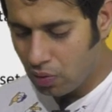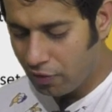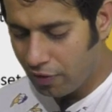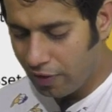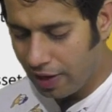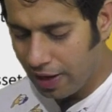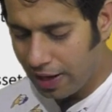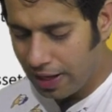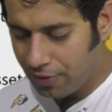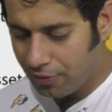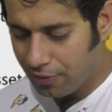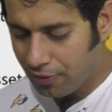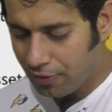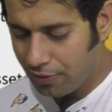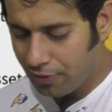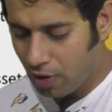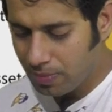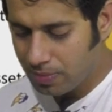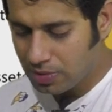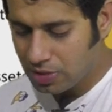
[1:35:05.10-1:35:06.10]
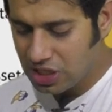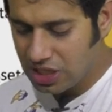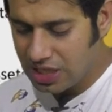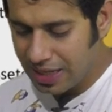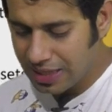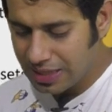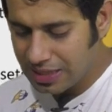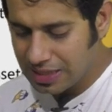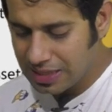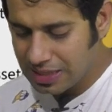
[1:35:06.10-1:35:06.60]
to file form
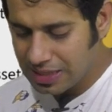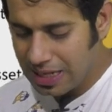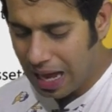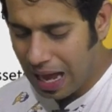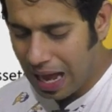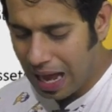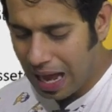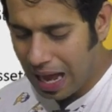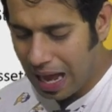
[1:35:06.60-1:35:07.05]
GST